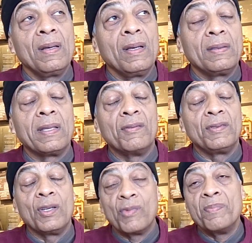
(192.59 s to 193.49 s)

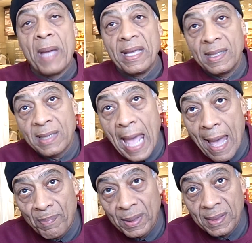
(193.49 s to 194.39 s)
the rebellion
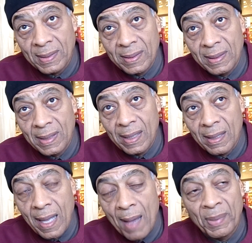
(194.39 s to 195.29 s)
happened.
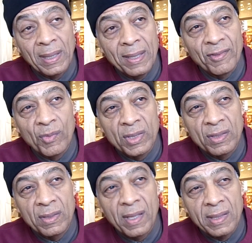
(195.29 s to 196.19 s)
I believe it
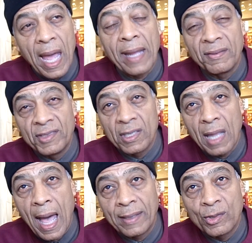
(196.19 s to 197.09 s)
was the night of
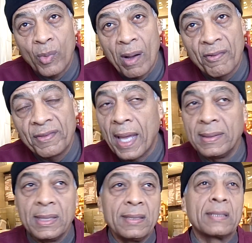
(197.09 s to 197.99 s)
July 12th,
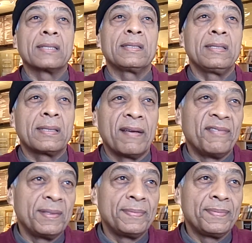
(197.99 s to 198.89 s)

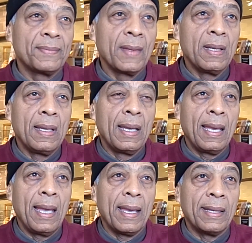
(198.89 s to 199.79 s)
1967.
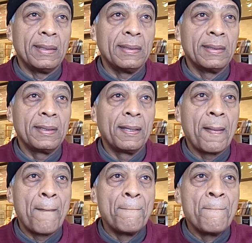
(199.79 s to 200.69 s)
And
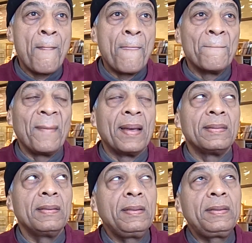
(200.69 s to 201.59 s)

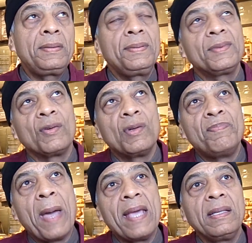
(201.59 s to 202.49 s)
the
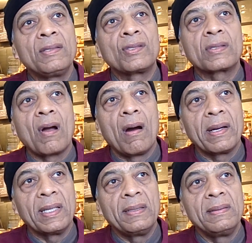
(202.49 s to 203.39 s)
rebellion started